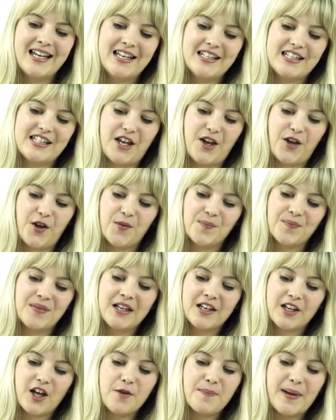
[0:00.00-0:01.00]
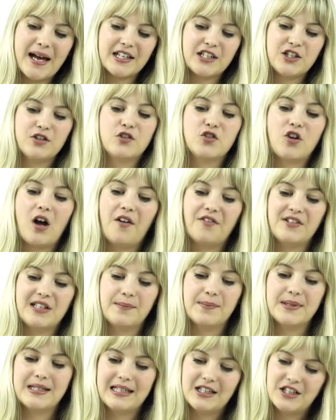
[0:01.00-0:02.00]
So go back to your
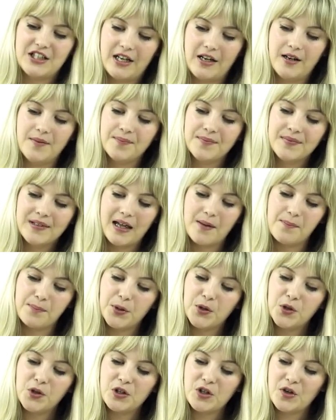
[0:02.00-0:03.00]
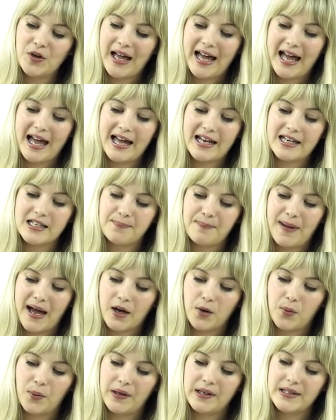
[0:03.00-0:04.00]
drafting position and pull your hand
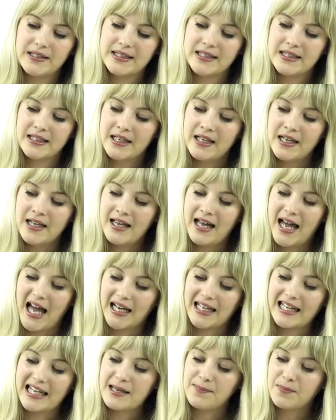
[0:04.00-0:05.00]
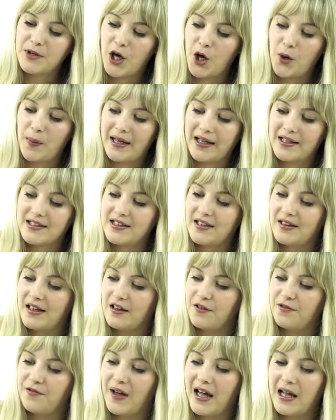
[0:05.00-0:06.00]
backwards and keep going so that
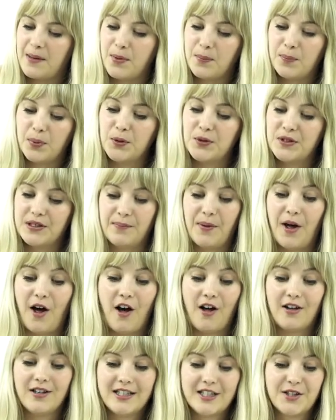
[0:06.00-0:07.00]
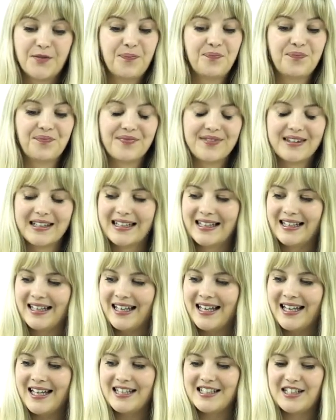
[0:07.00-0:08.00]
the fibre pulls apart.
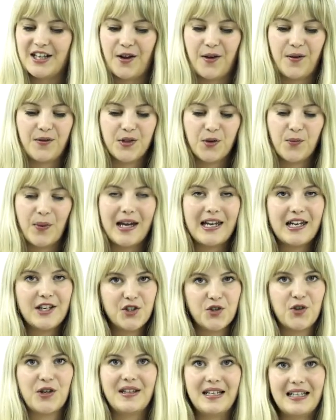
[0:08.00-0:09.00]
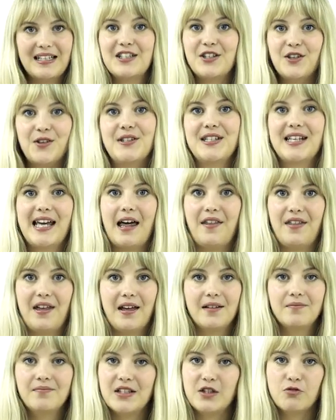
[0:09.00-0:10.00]
So the way you join these two
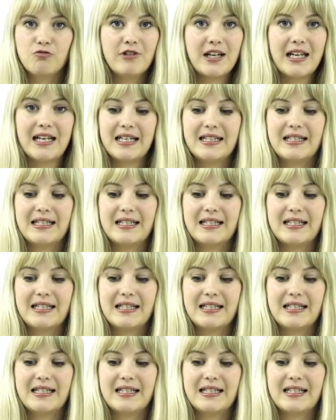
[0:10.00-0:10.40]
together is really